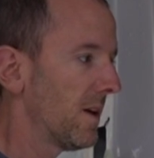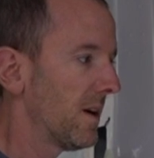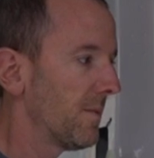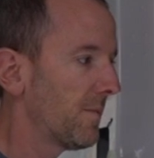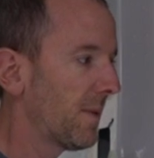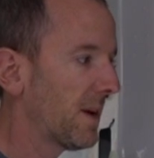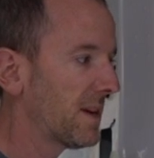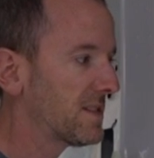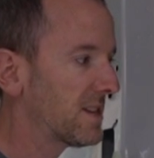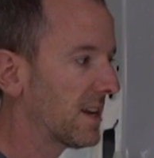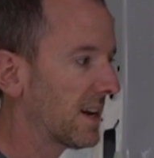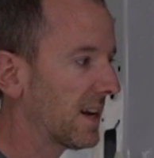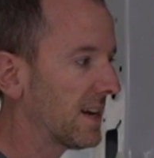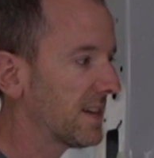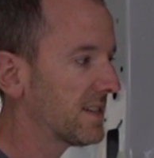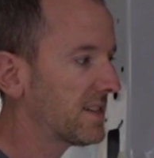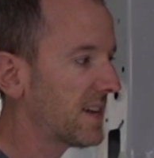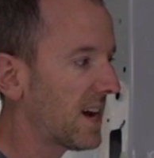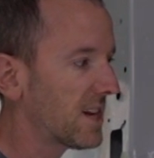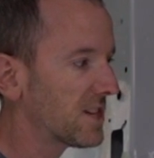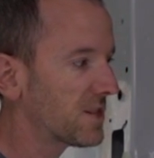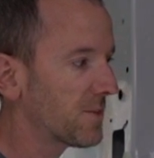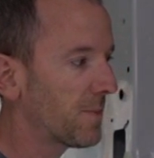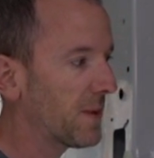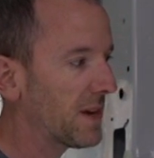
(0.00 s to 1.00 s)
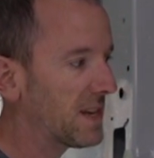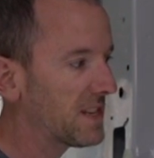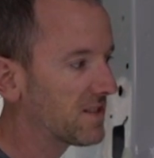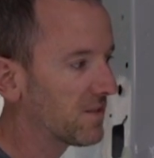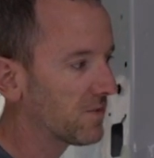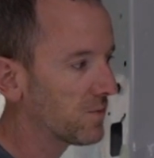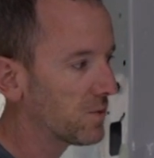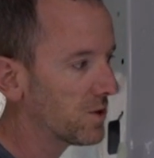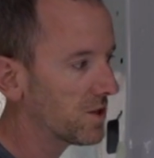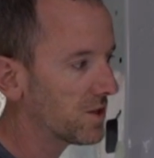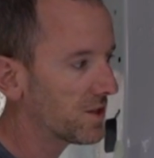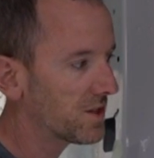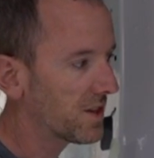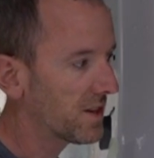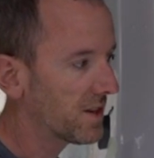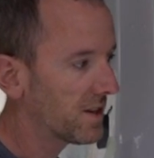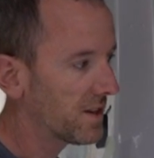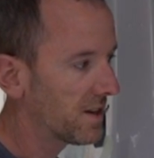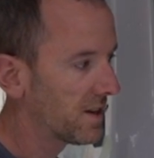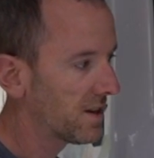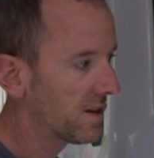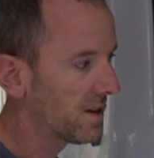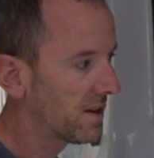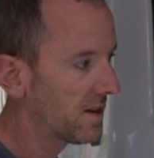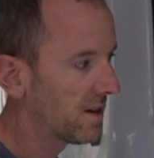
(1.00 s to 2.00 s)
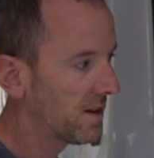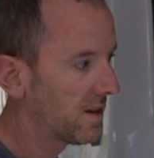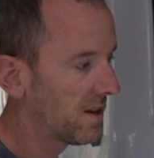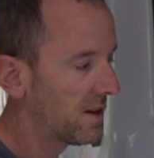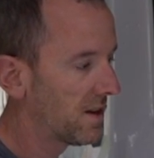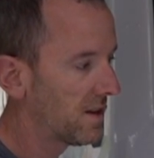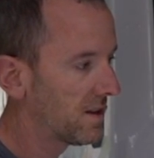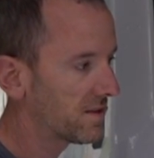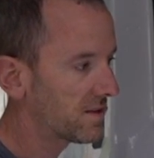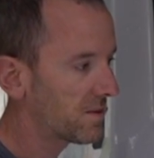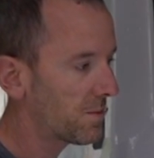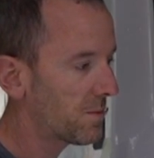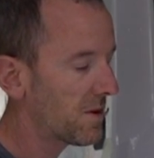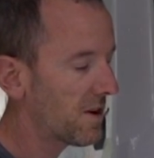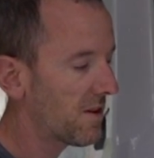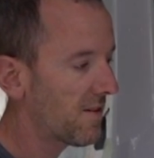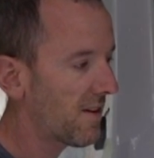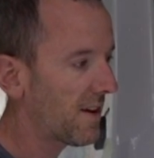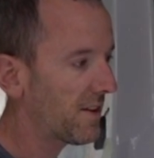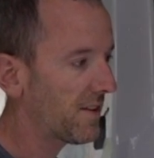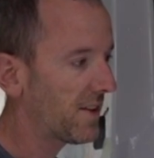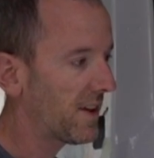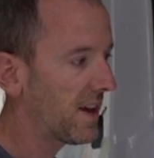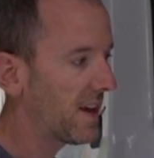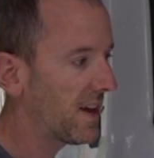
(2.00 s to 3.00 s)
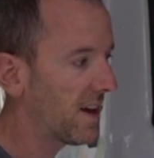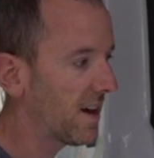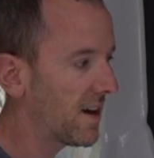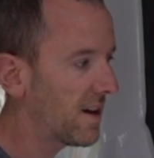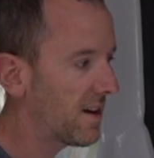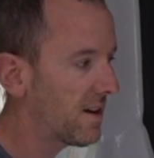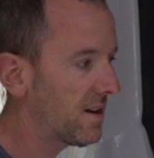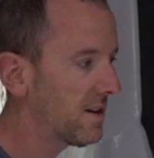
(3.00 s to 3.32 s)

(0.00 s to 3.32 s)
basically attach a piece of wood somewhere around here